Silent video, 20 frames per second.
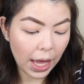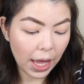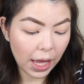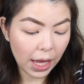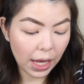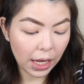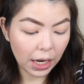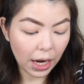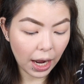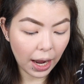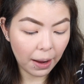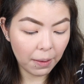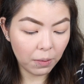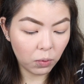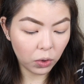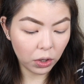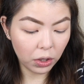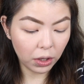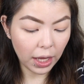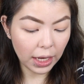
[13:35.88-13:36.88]
And I'm
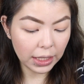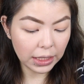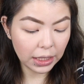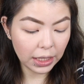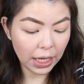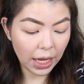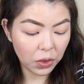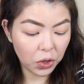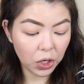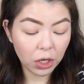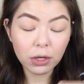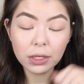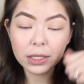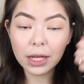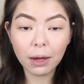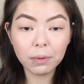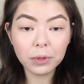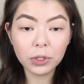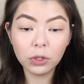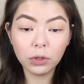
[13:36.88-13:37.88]
realizing that there is
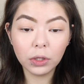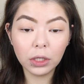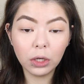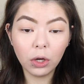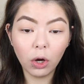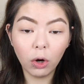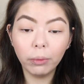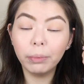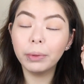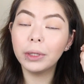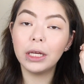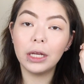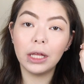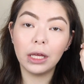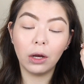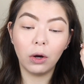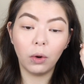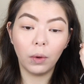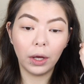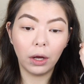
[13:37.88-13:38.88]
absolutely no
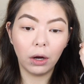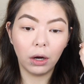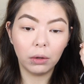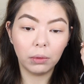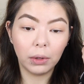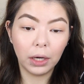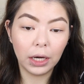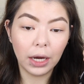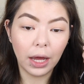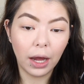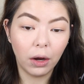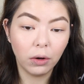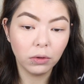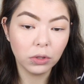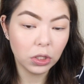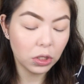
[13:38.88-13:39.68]
bleeding going on right now.